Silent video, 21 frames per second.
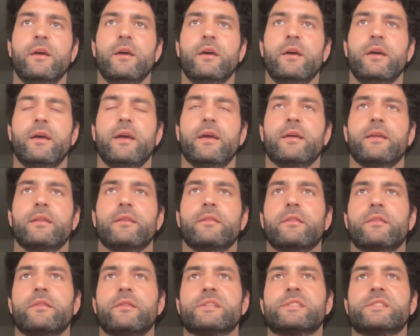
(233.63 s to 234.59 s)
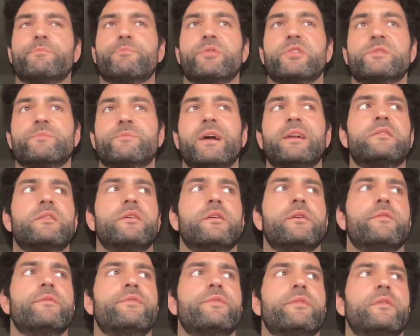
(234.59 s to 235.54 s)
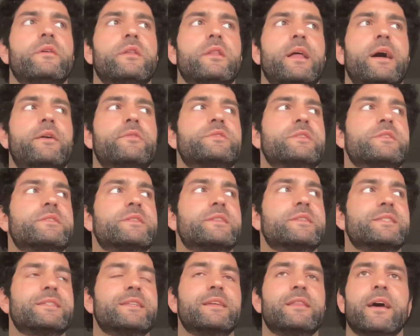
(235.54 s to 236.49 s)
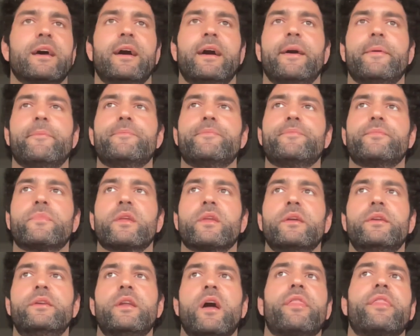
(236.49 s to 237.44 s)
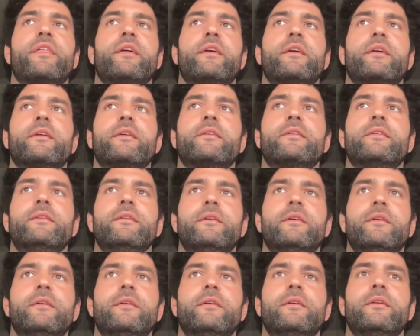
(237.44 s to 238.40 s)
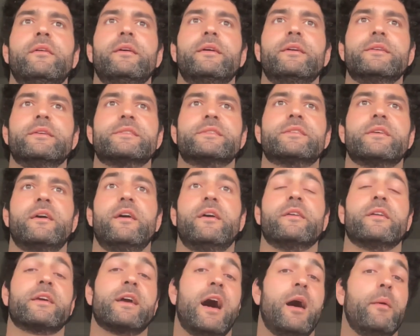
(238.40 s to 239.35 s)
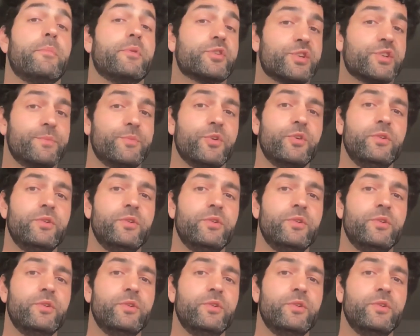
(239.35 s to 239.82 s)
this perspective allows us to see that nothing is unaccomplishable.